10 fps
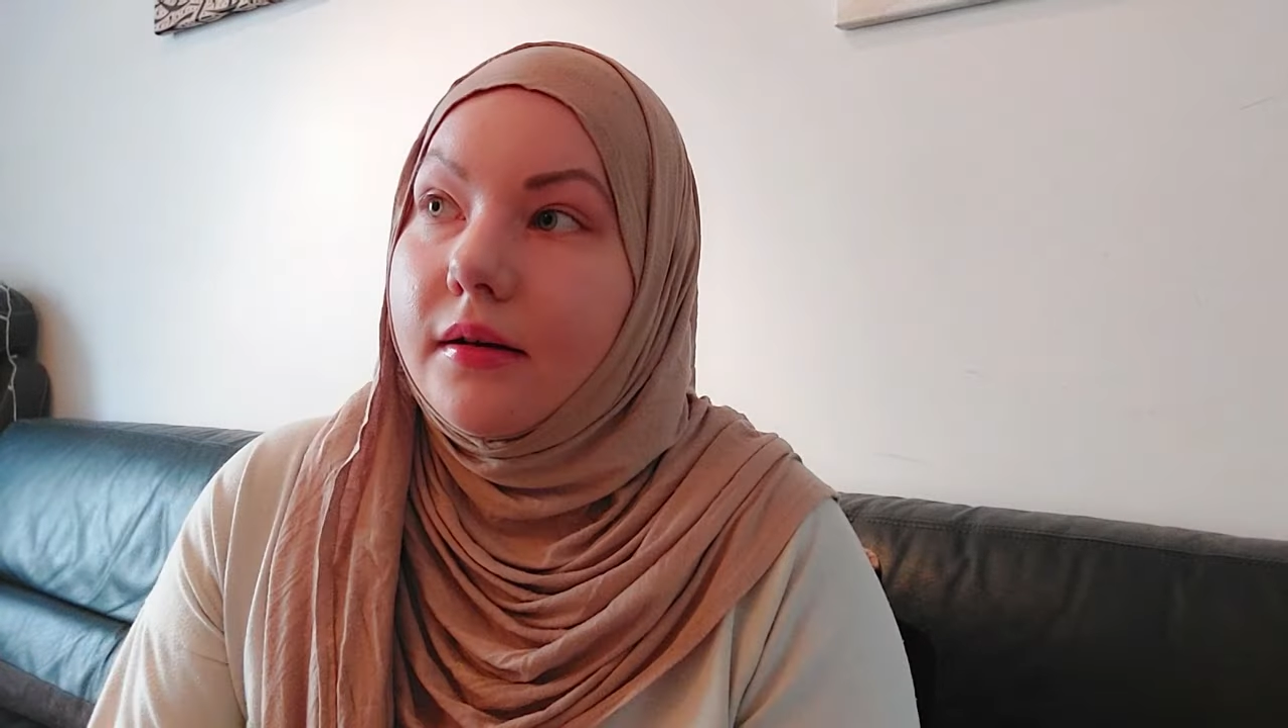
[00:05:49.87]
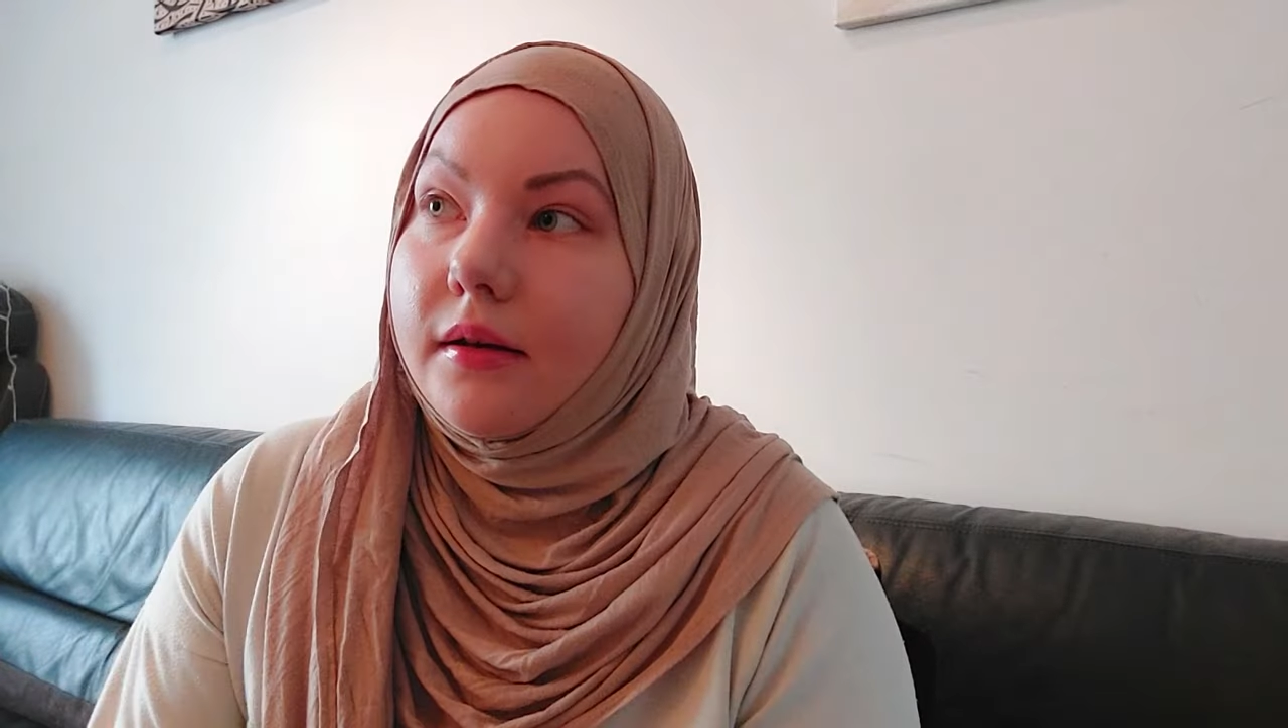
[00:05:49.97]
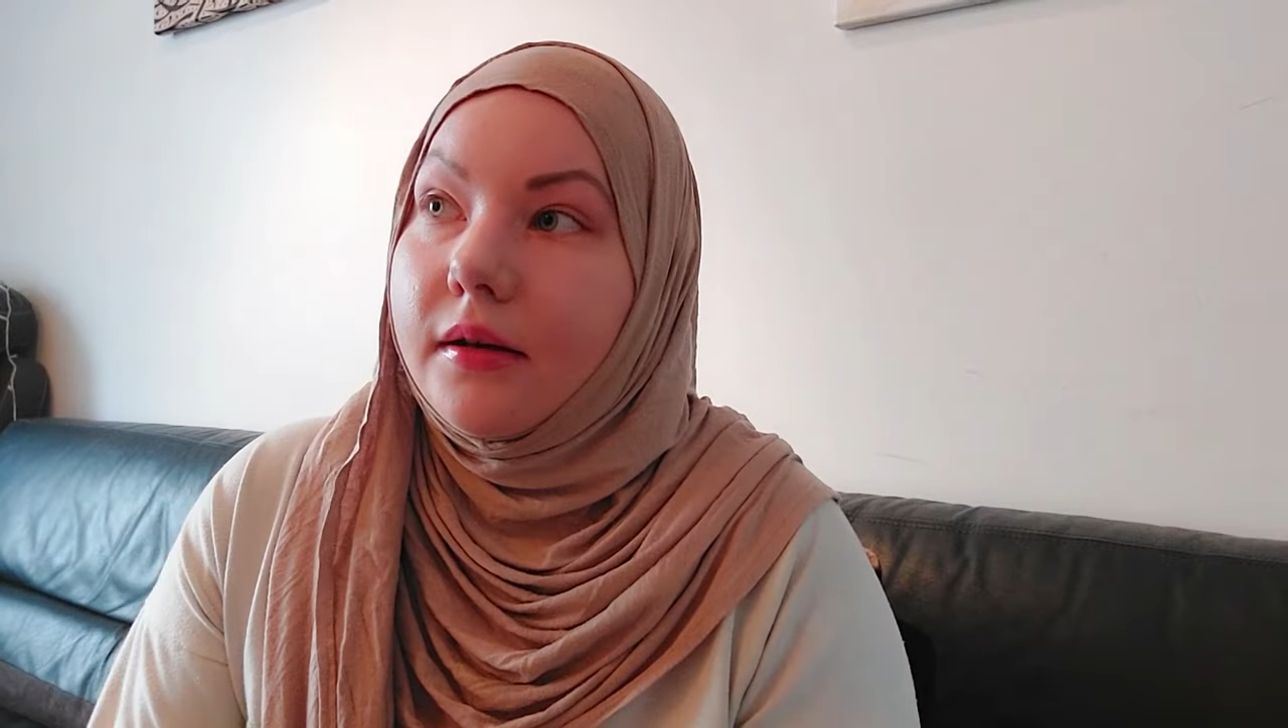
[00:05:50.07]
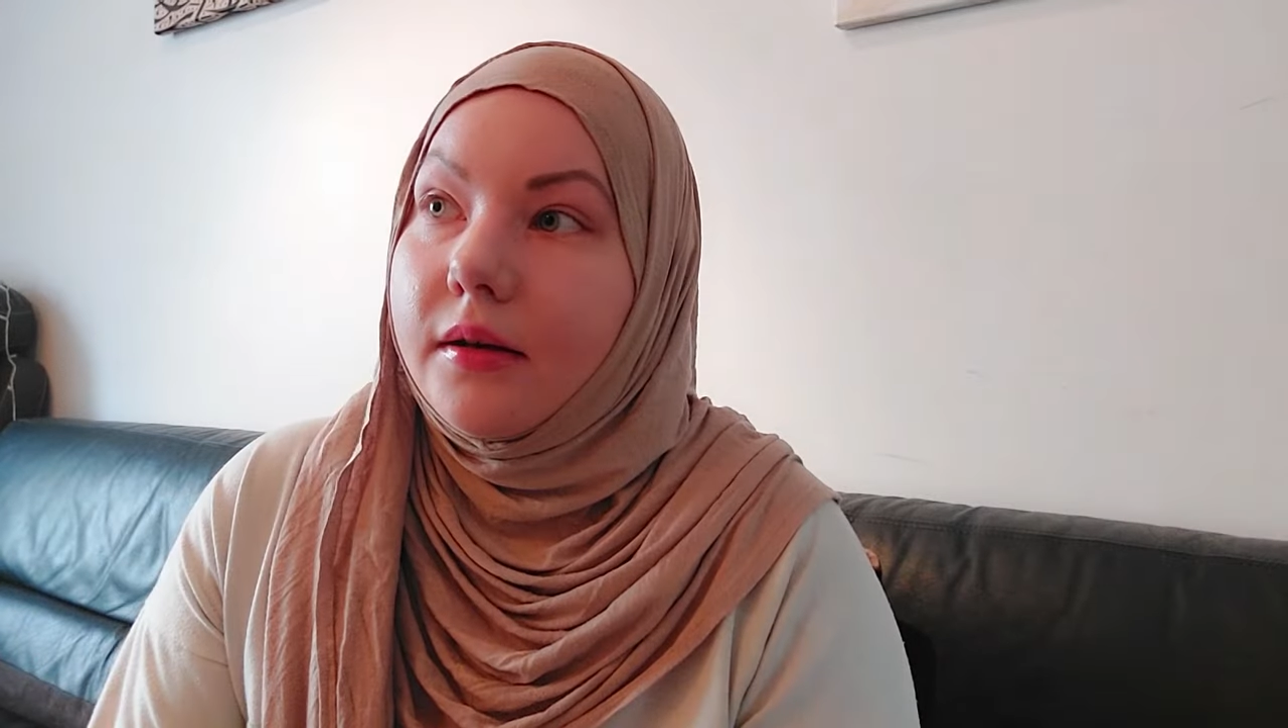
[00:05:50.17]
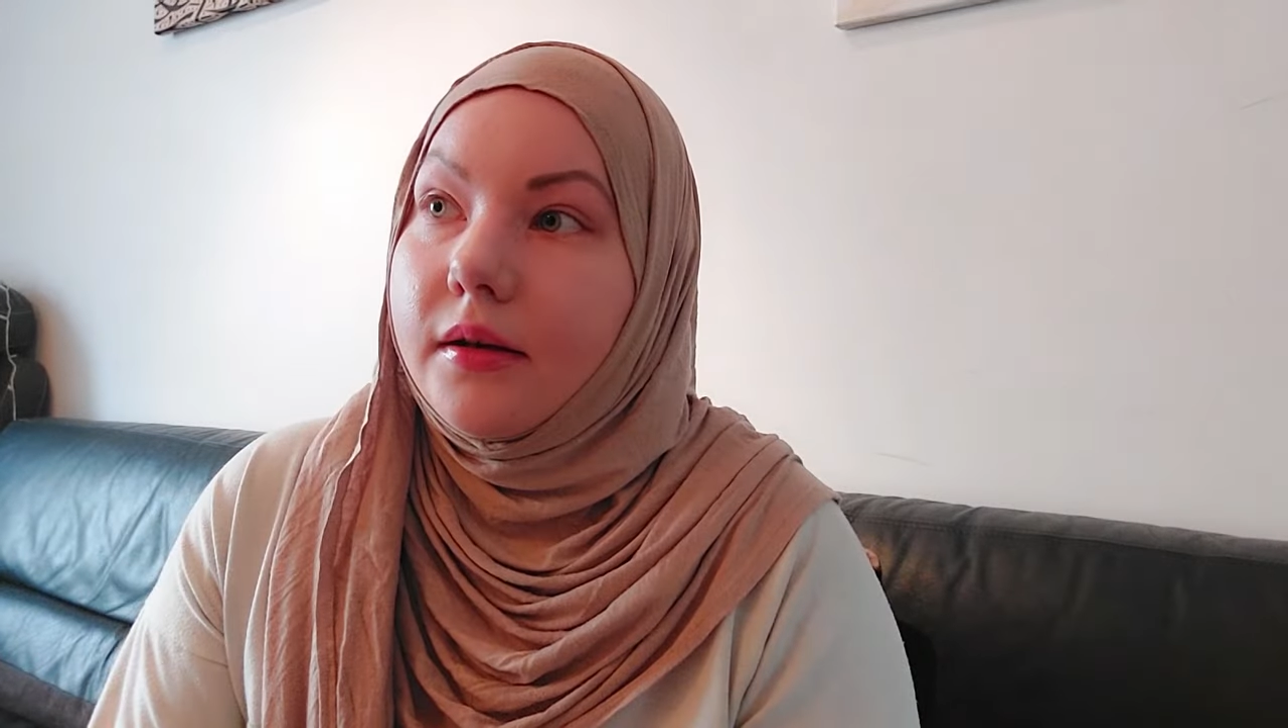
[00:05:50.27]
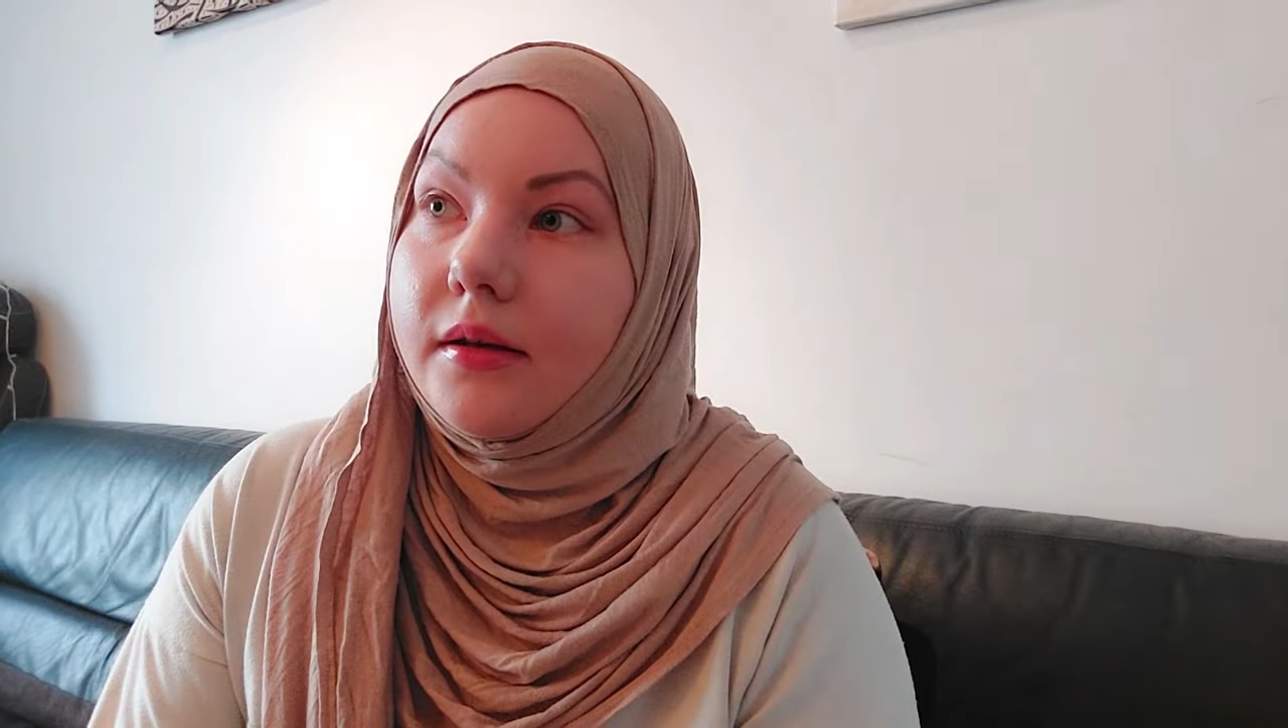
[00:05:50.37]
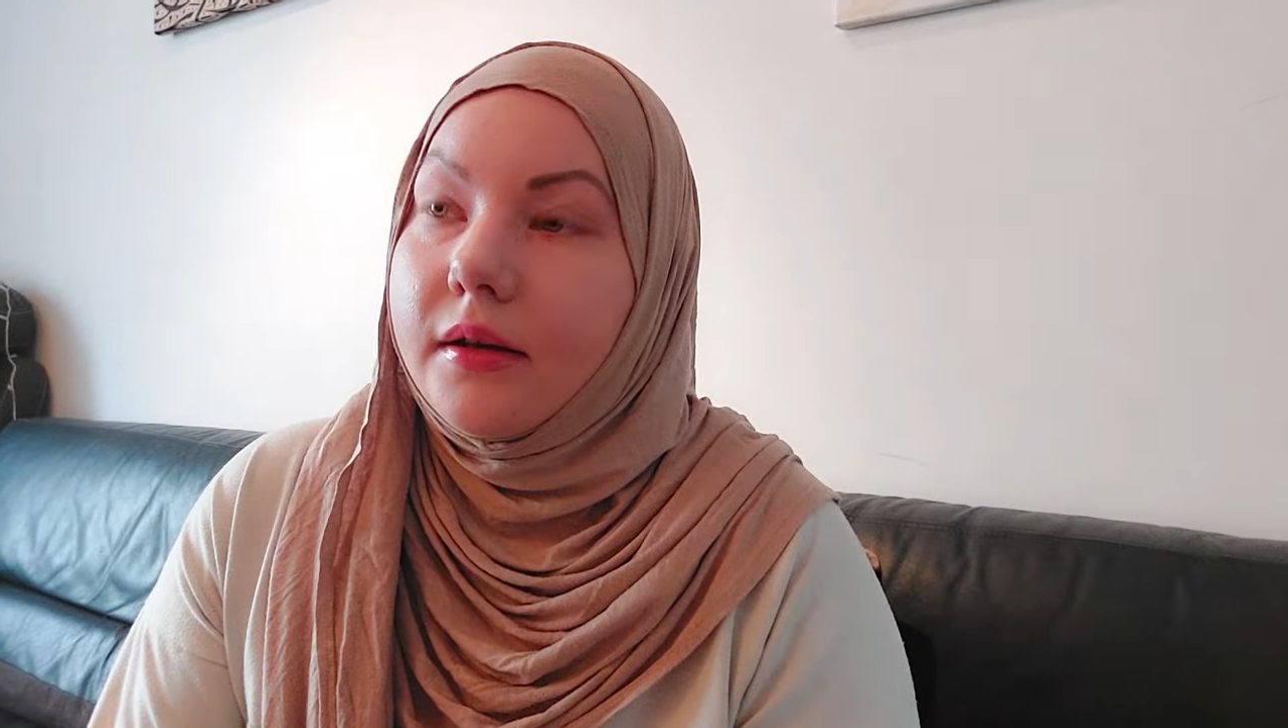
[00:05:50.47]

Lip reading: I